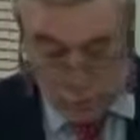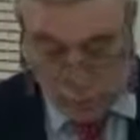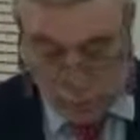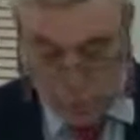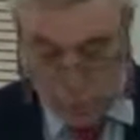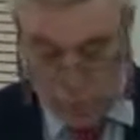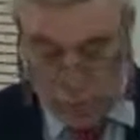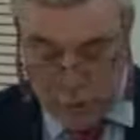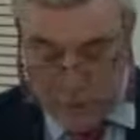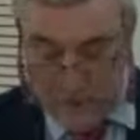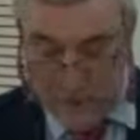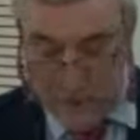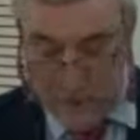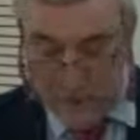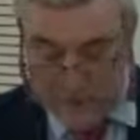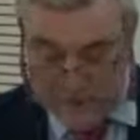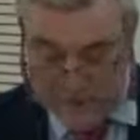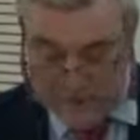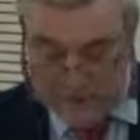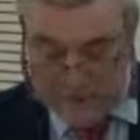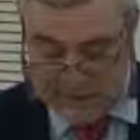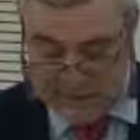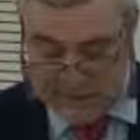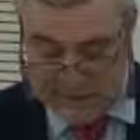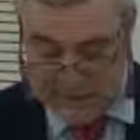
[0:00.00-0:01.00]
to the
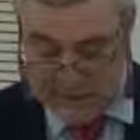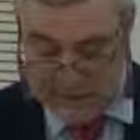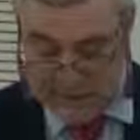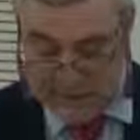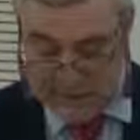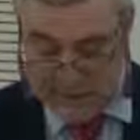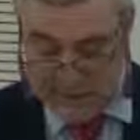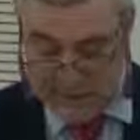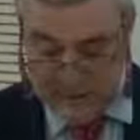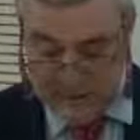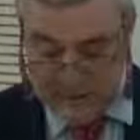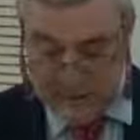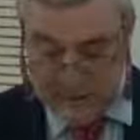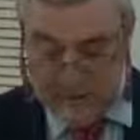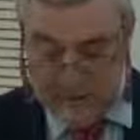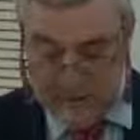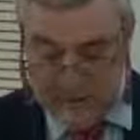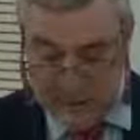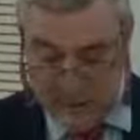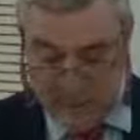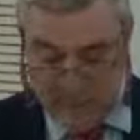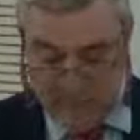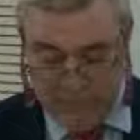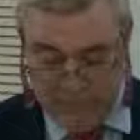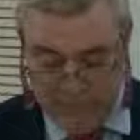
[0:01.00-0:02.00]
entities that
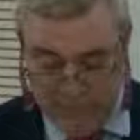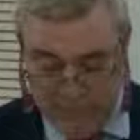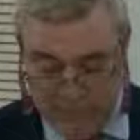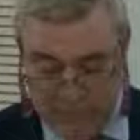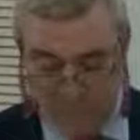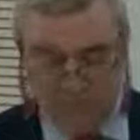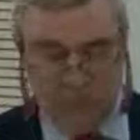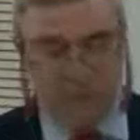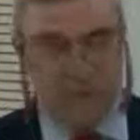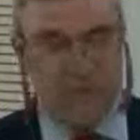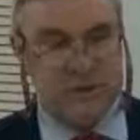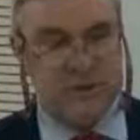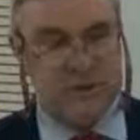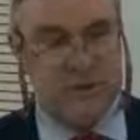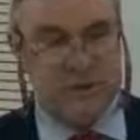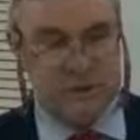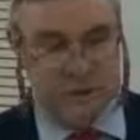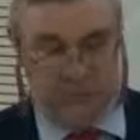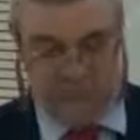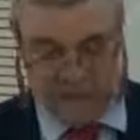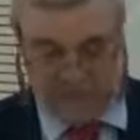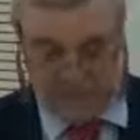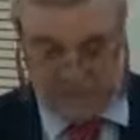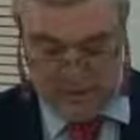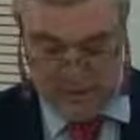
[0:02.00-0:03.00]
are part of the
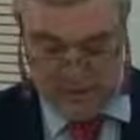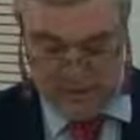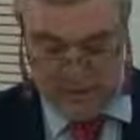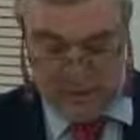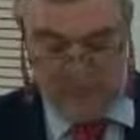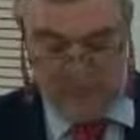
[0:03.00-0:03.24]
centre,